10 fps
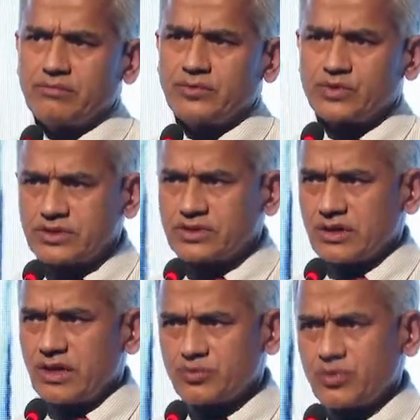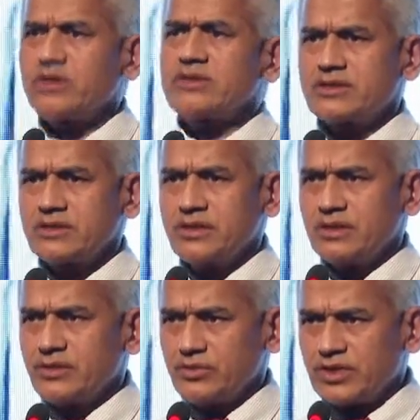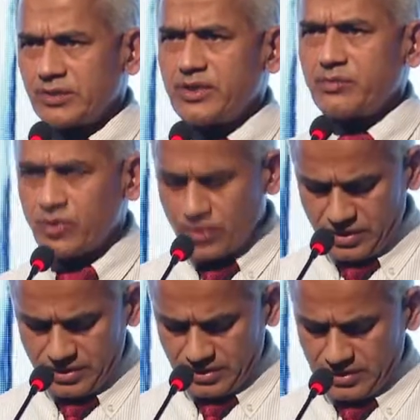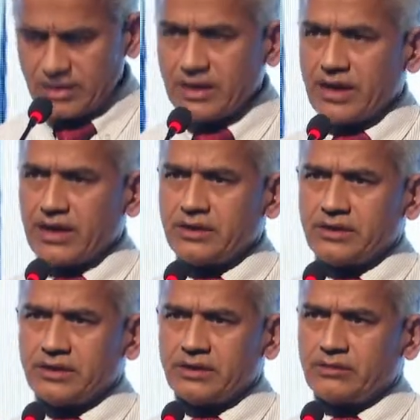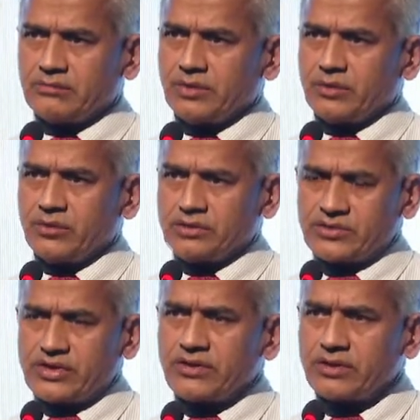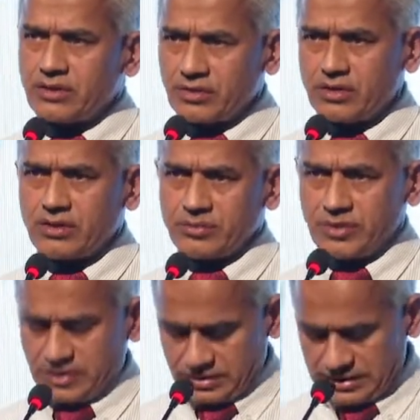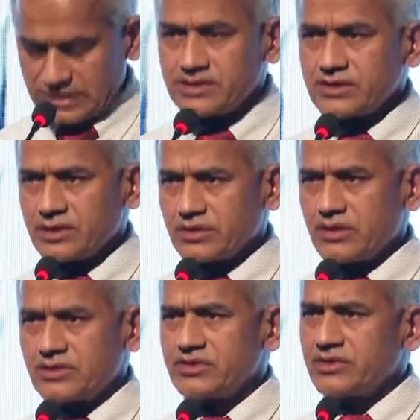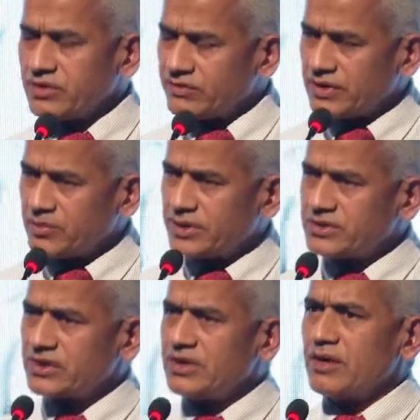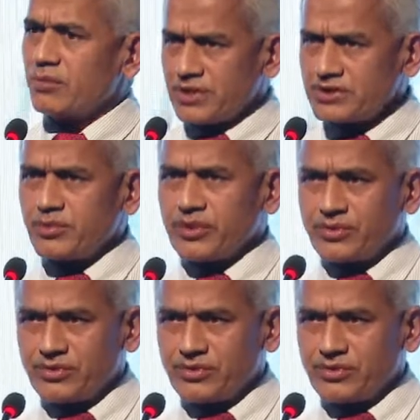So it's up to us to keep them going and, you know, strengthen our economy and science and technology. Thank you very much. Pleasure being